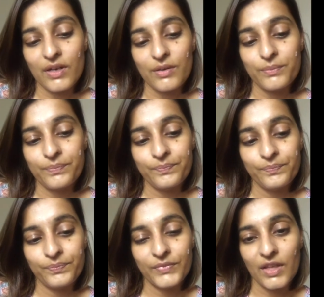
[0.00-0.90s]
um,
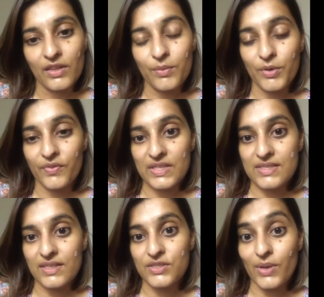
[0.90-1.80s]
the perfect
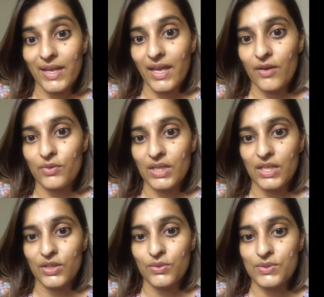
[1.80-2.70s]
skin, so I can't
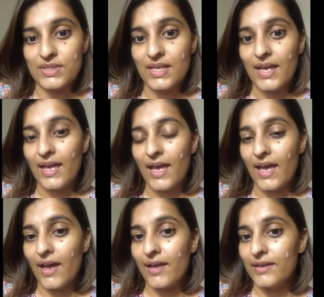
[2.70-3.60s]
really use
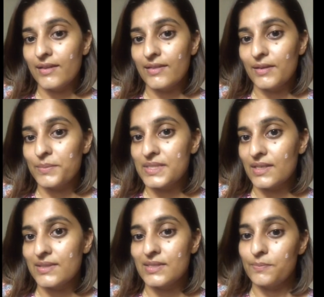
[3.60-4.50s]
anything
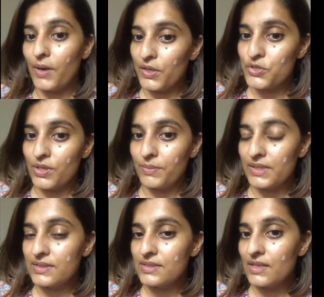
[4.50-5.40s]
besides spot
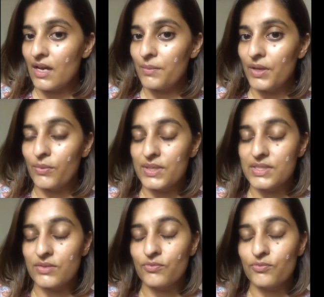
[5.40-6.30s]
treatments. Um,
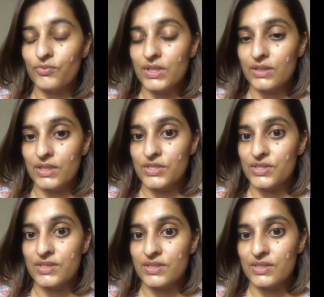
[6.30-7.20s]
otherwise, it really
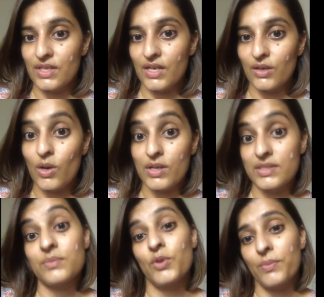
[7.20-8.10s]
just uh,
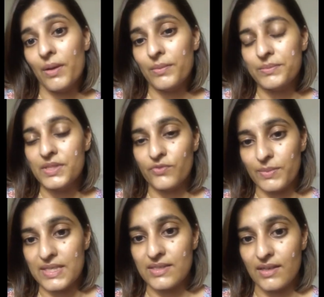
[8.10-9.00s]
causes more problems for
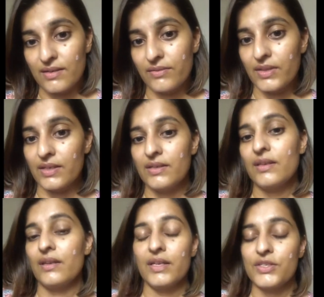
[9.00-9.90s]
my skin than it,
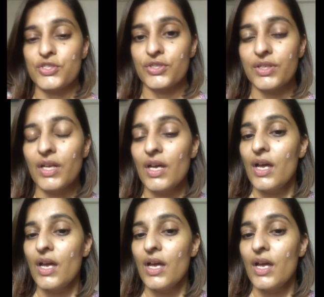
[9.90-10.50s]
it should